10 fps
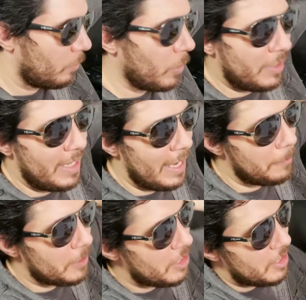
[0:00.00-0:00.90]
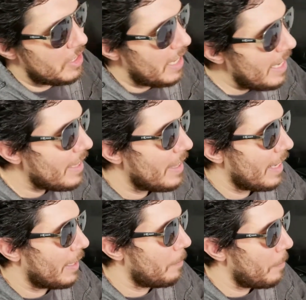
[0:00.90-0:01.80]
Rule 10, which stated
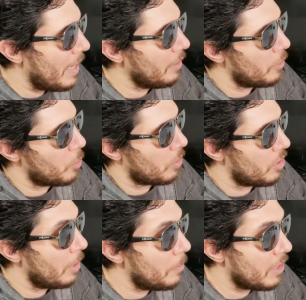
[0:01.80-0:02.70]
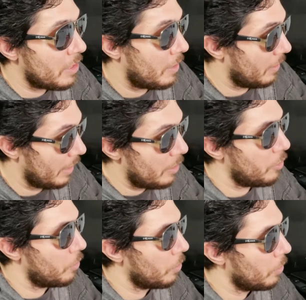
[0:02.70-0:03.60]
that commanders were subject to the
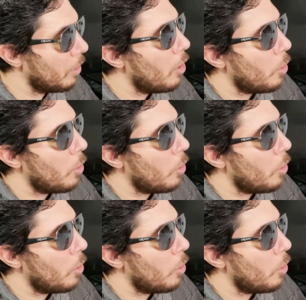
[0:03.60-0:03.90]
legend rule,